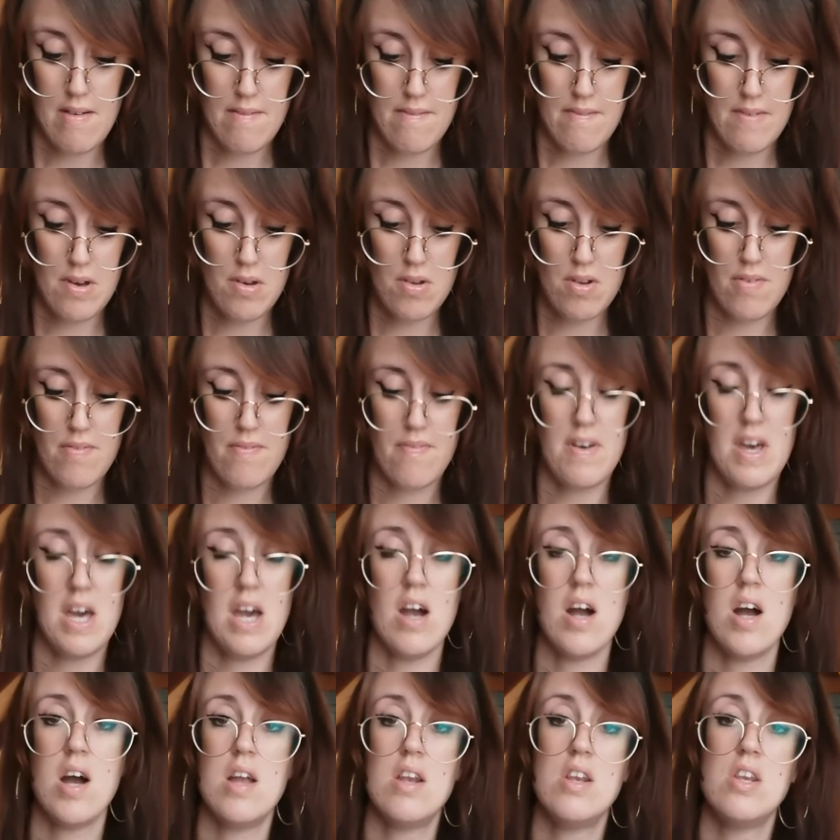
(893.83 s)
Feel the
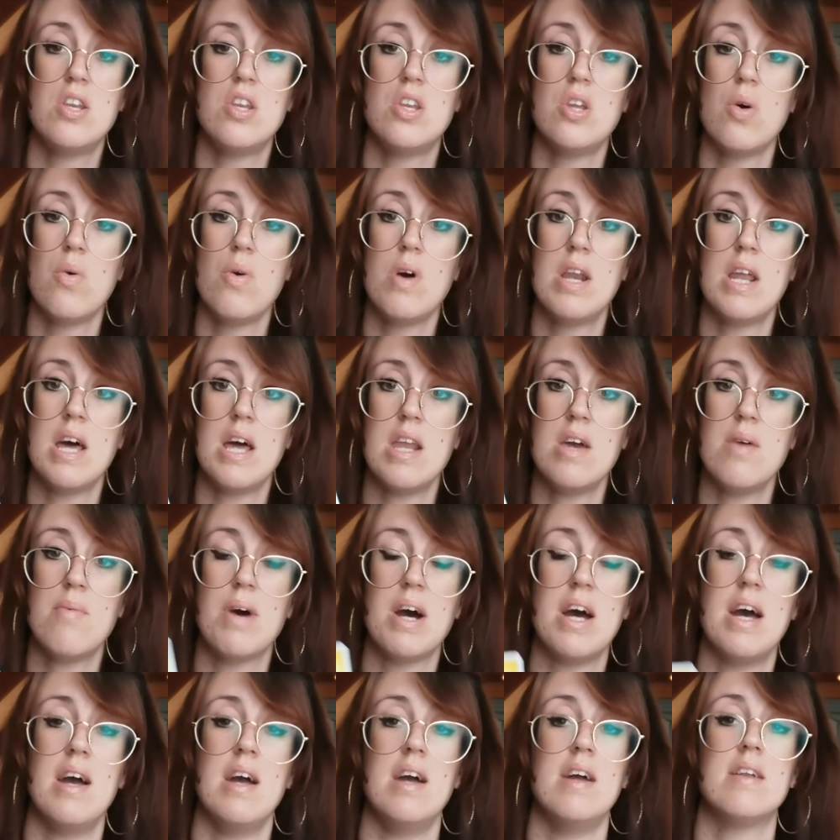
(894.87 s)
fear and do it
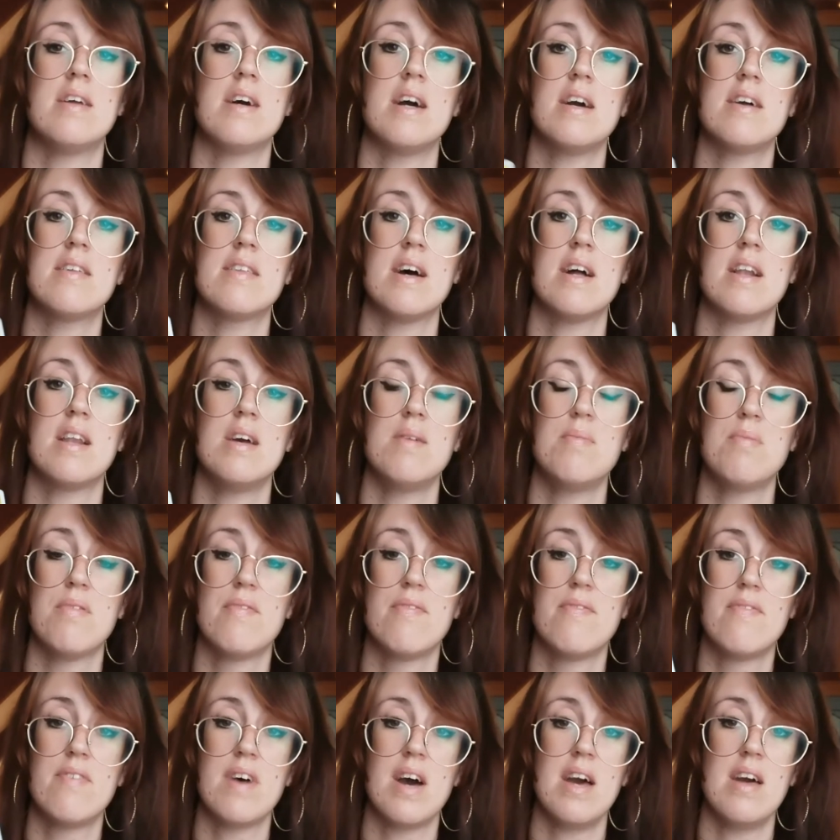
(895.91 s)
anyway. Take that leap of
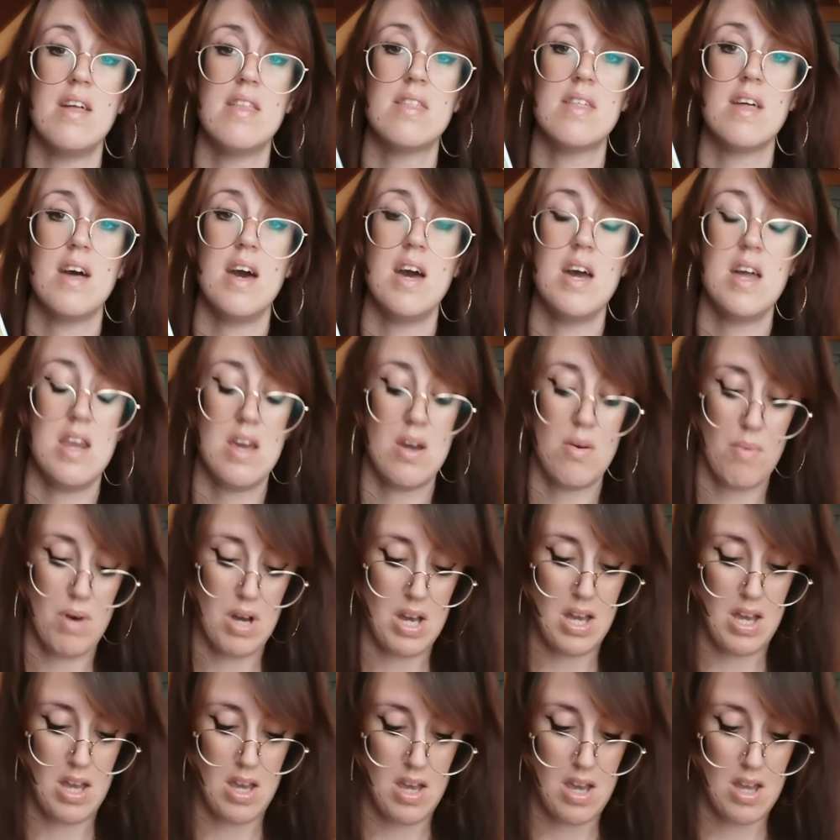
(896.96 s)
faith
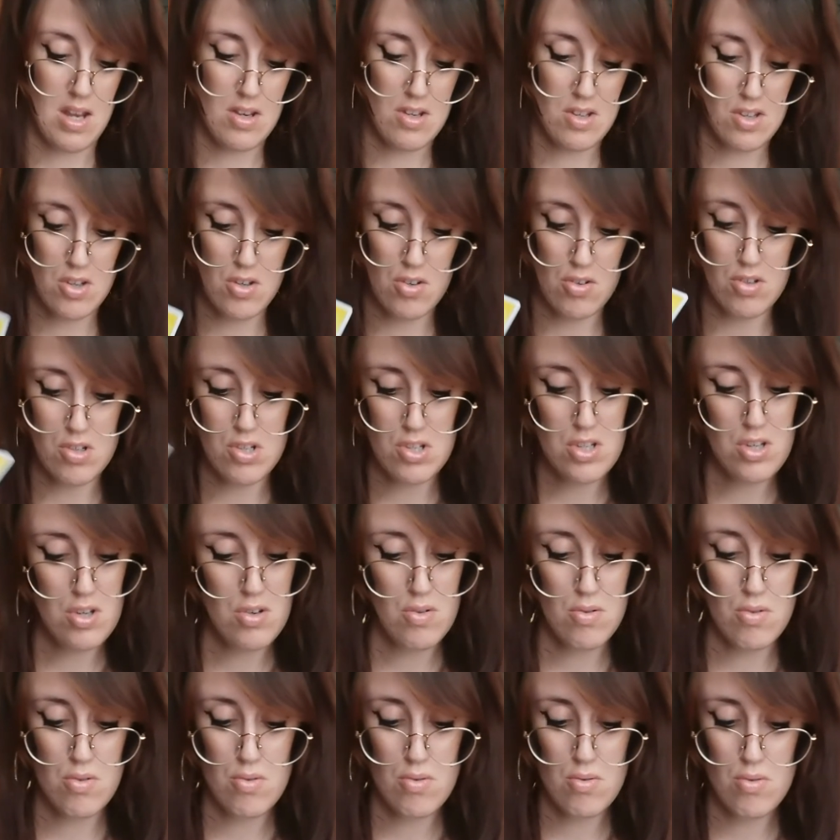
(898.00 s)
anyway into your
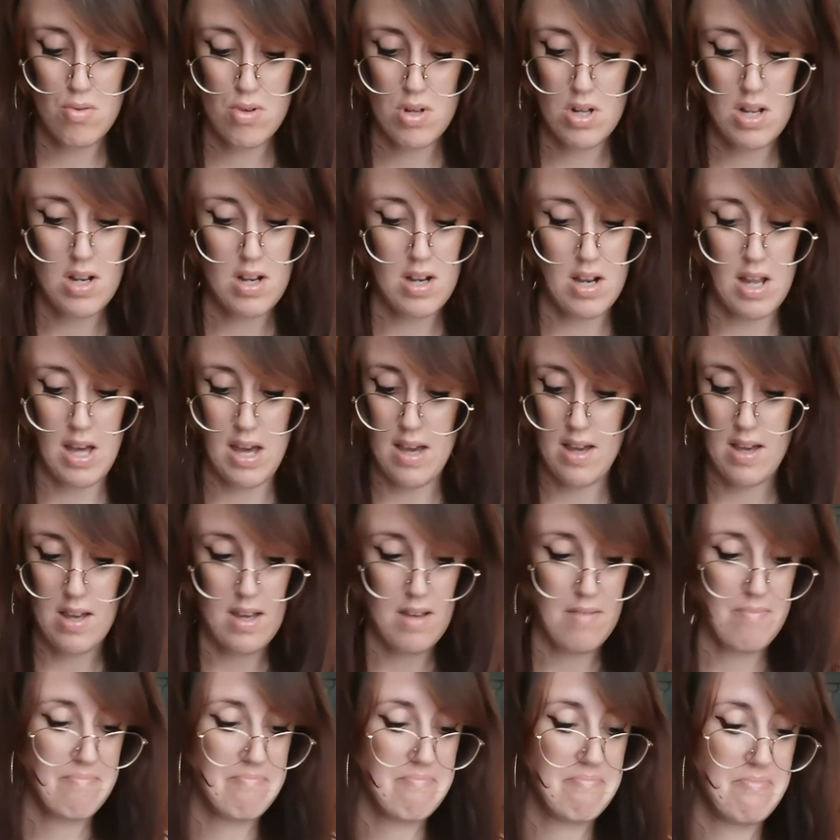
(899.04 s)
new
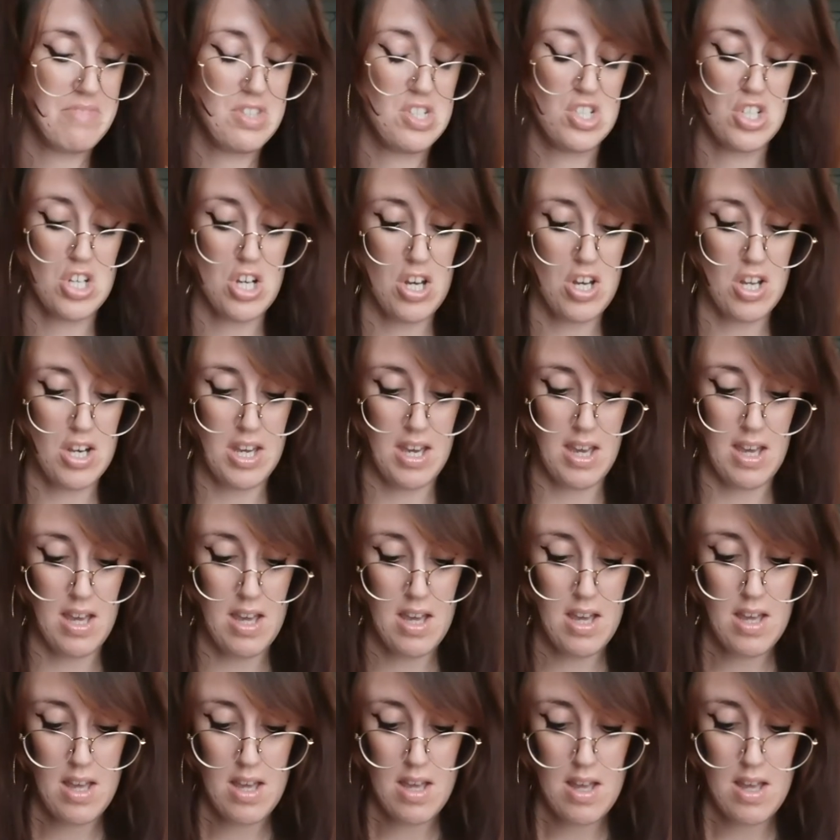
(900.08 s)
journey.